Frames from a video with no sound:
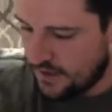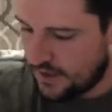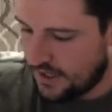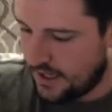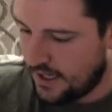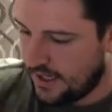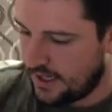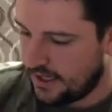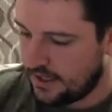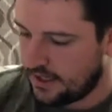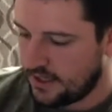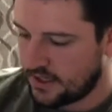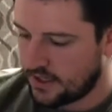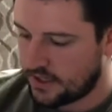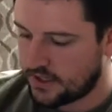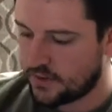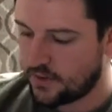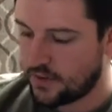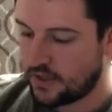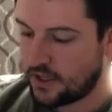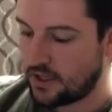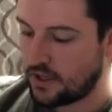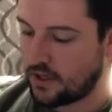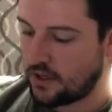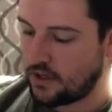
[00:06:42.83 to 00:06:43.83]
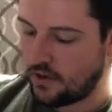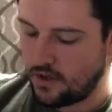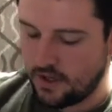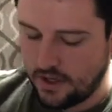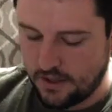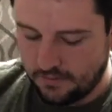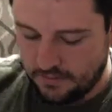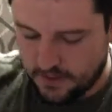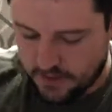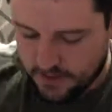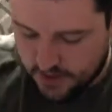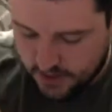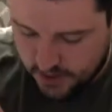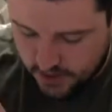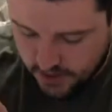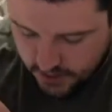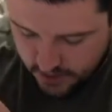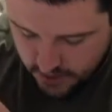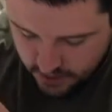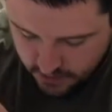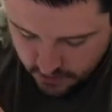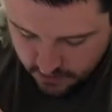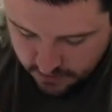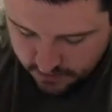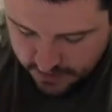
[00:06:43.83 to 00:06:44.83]
Okay, next we're going to go ahead and put the trigger
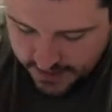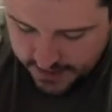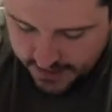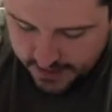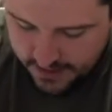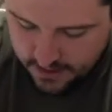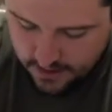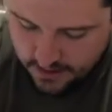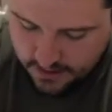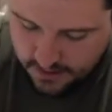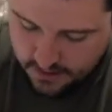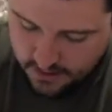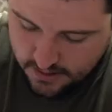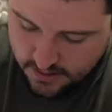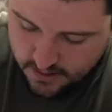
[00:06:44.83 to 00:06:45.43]
group back in.